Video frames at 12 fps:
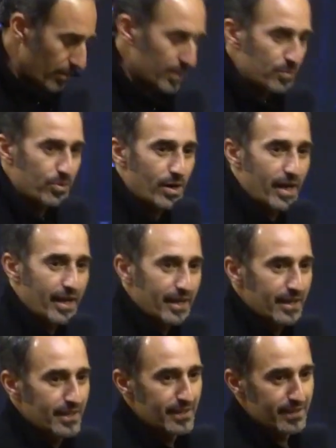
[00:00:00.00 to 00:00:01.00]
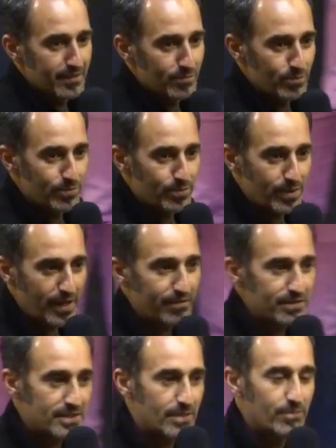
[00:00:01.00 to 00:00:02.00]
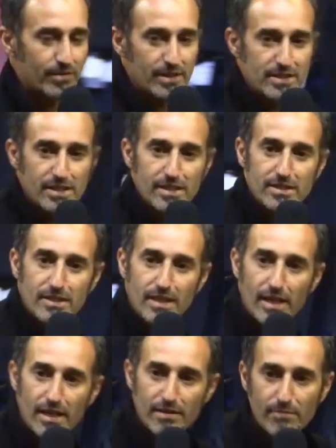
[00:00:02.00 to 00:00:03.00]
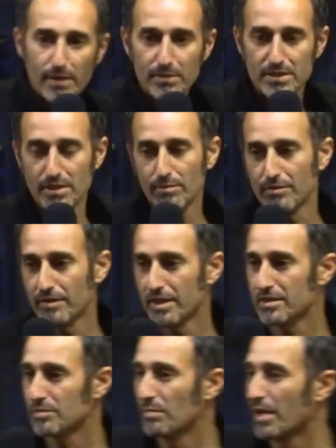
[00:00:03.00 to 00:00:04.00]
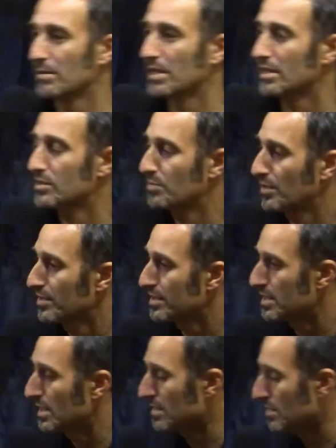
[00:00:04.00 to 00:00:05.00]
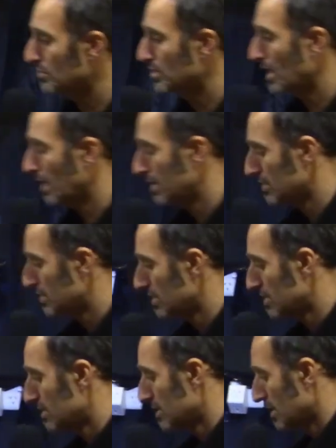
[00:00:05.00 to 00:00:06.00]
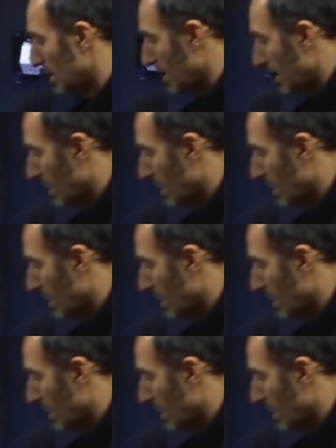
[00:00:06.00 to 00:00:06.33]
want to pray for some of us here today. Maybe some of us may be experiencing some challenges.